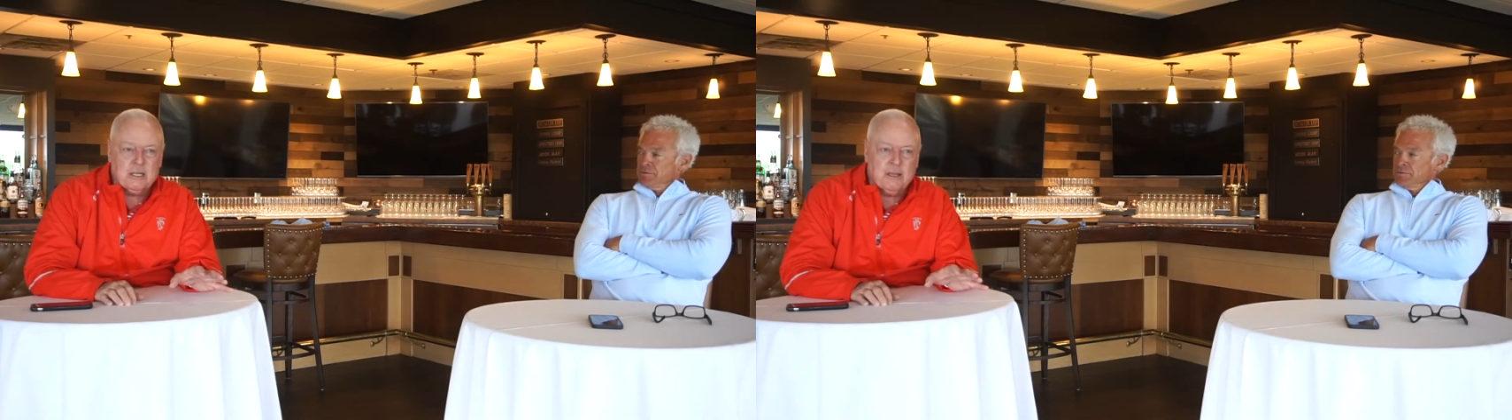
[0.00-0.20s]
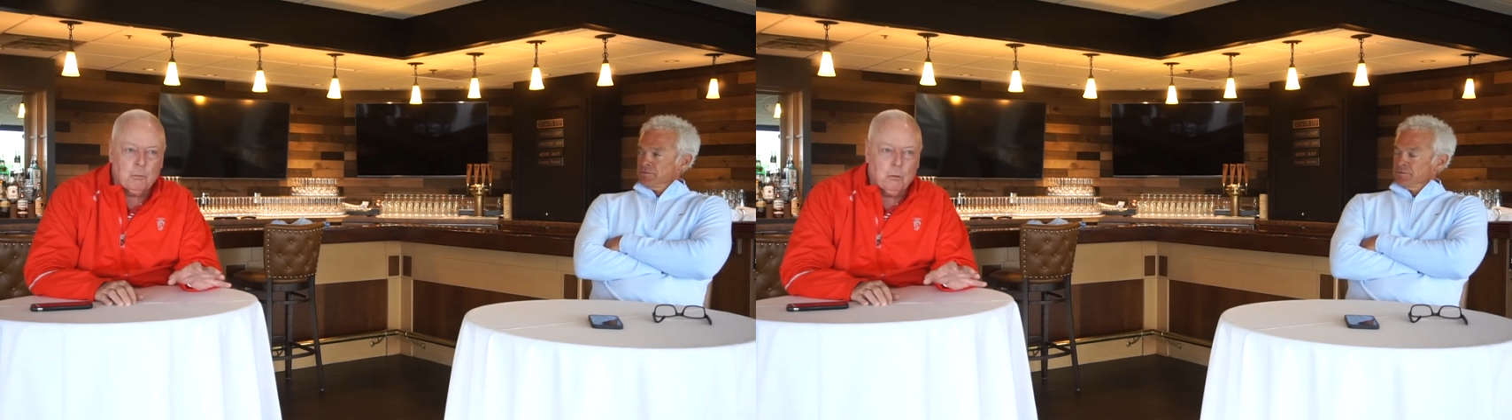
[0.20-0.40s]

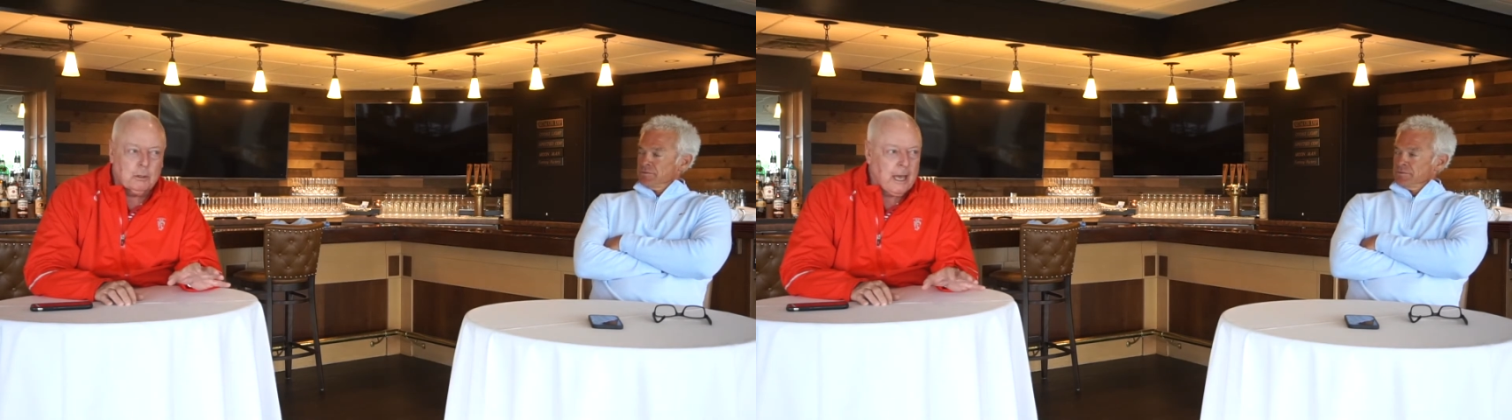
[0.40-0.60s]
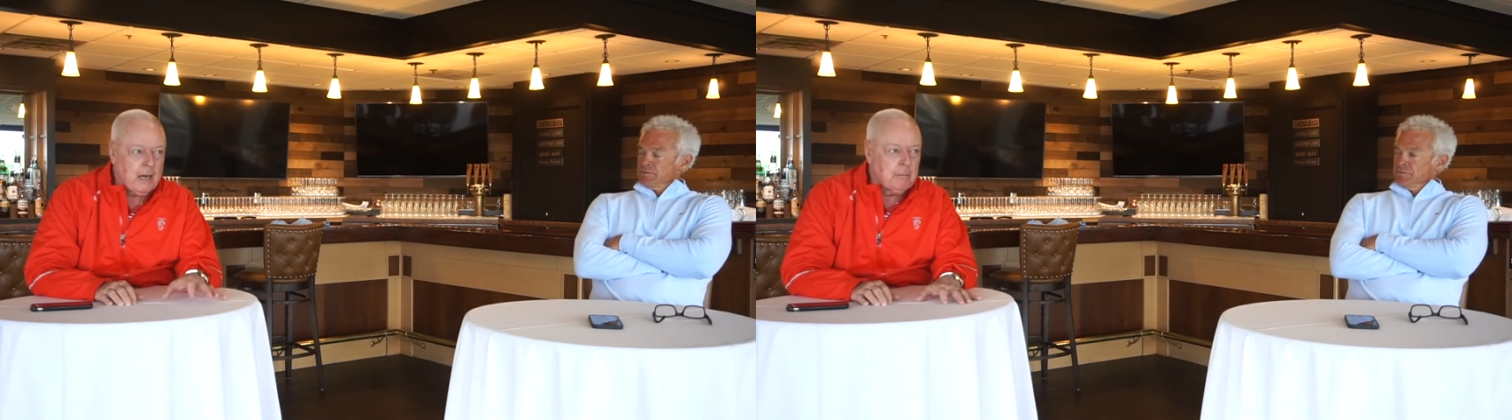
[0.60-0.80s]
and then we'll
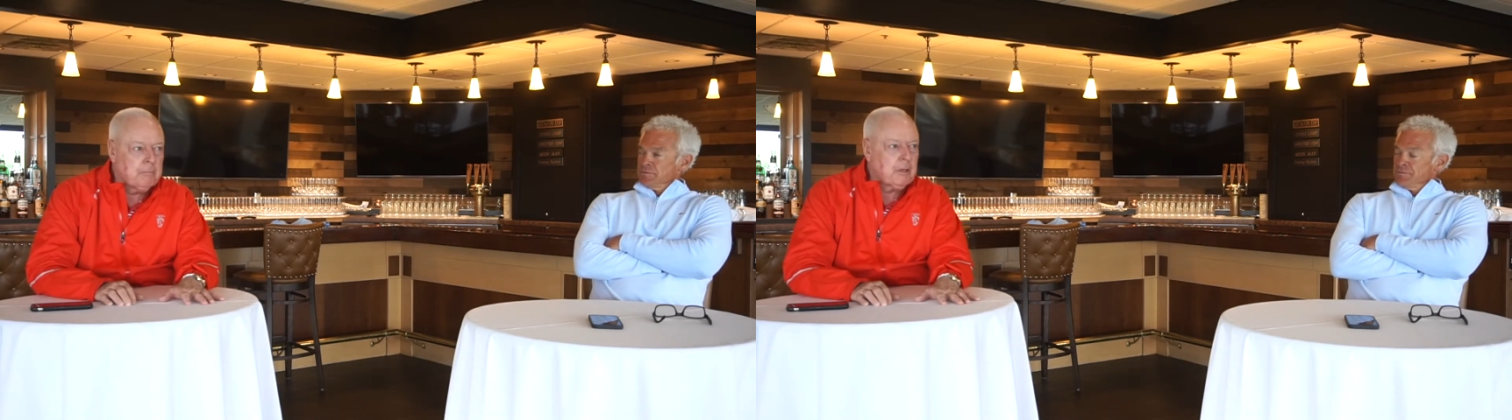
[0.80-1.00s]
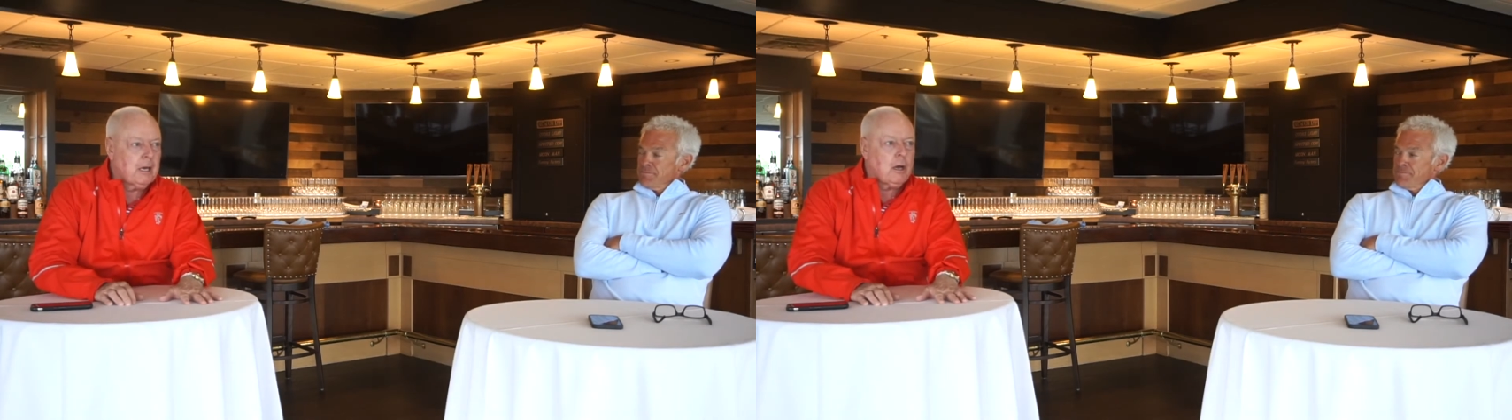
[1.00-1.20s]
kind of
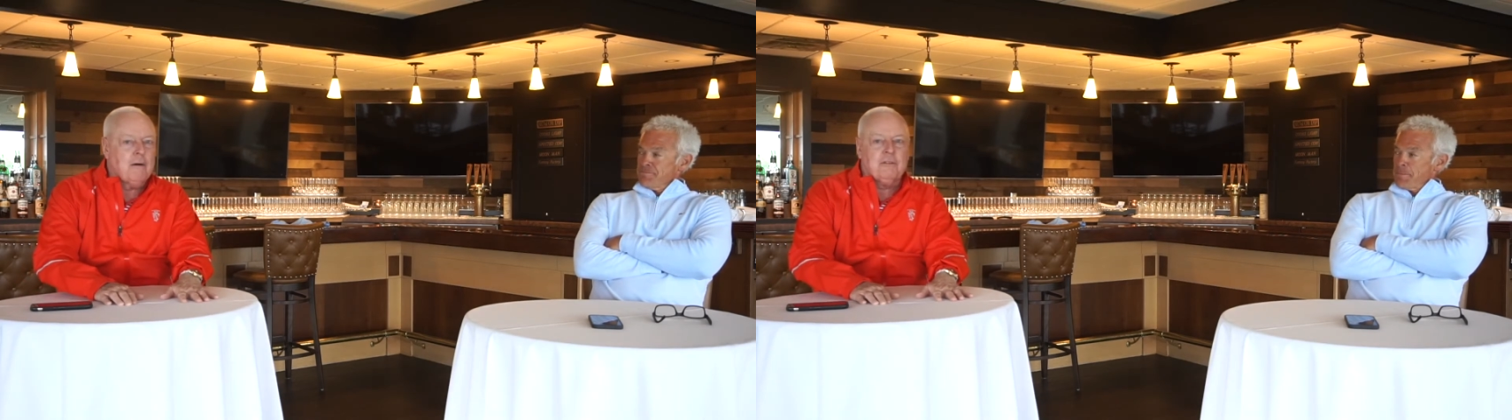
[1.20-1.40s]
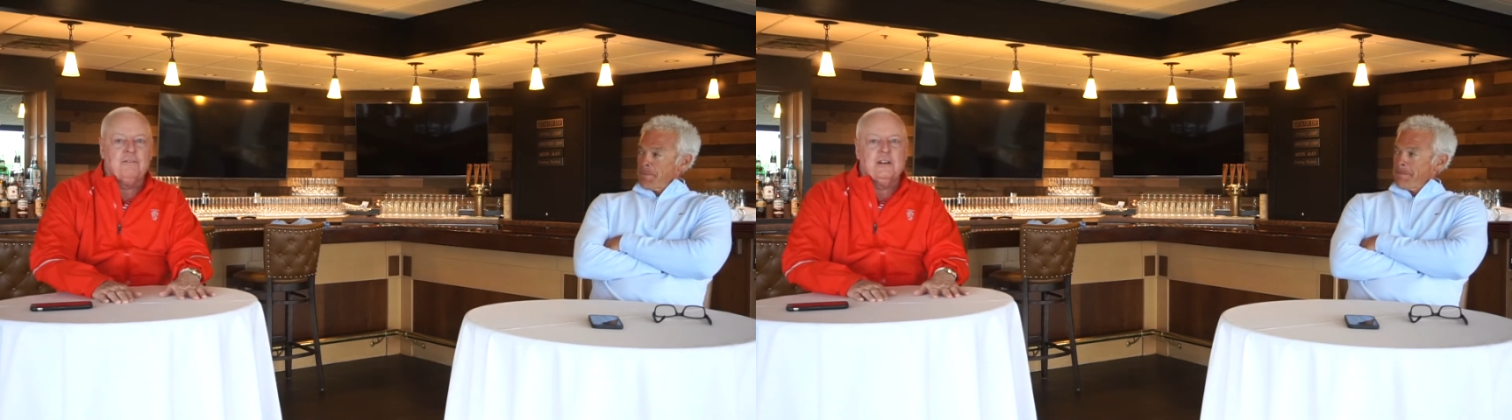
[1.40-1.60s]
kick
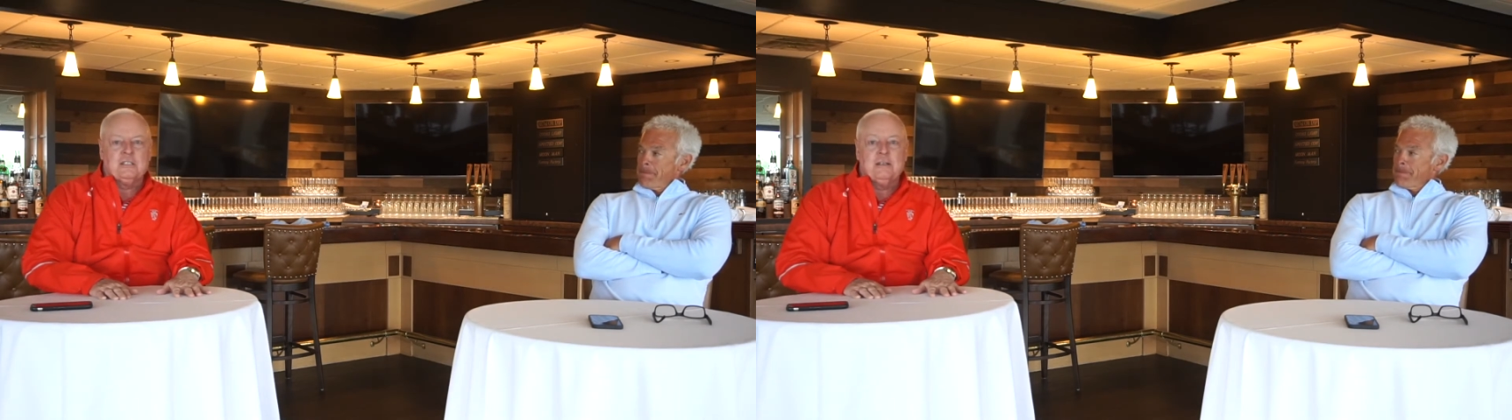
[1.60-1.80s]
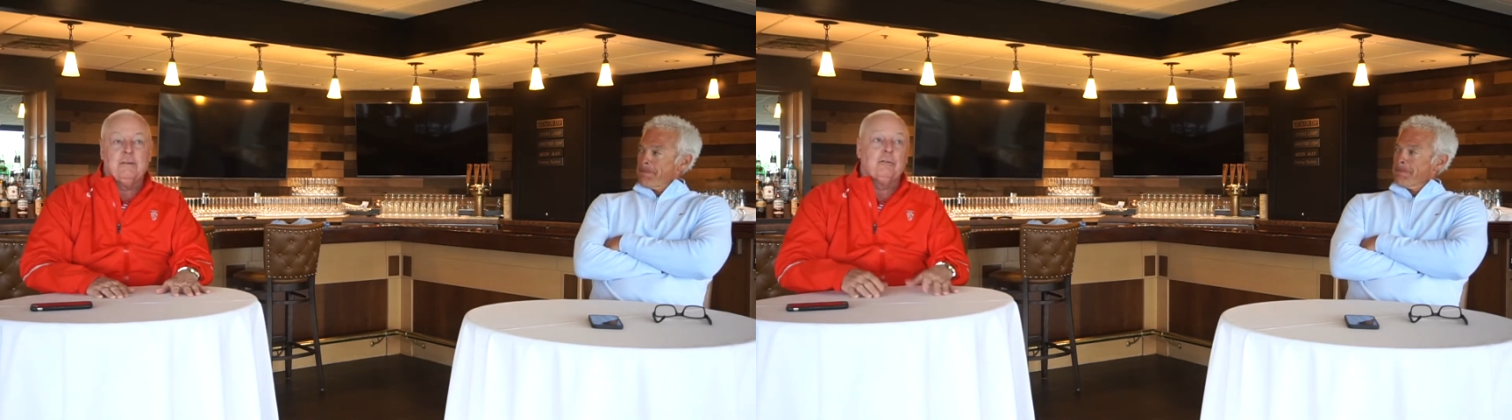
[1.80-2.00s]
off the
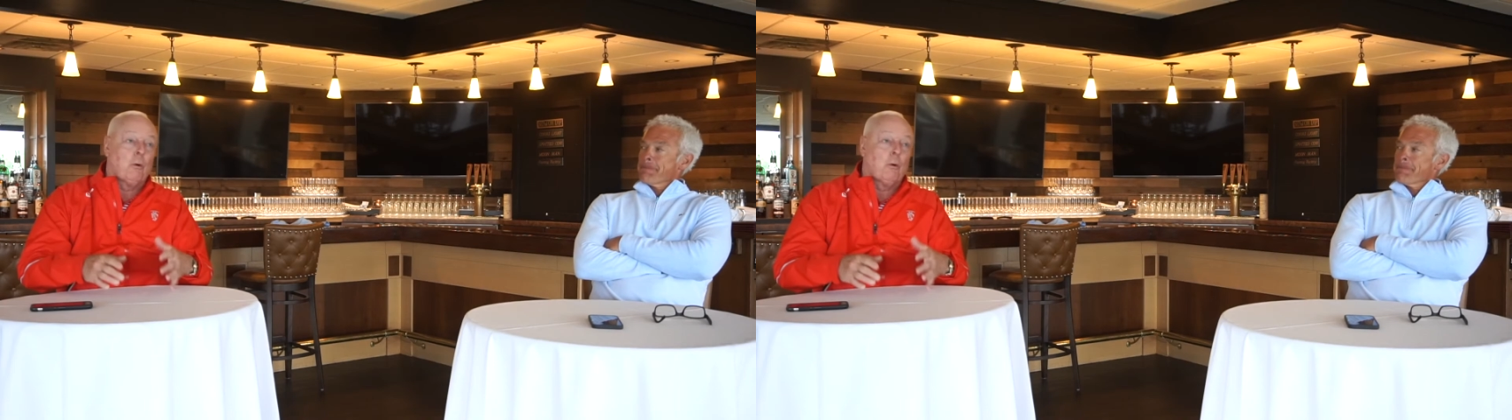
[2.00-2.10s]
festivities,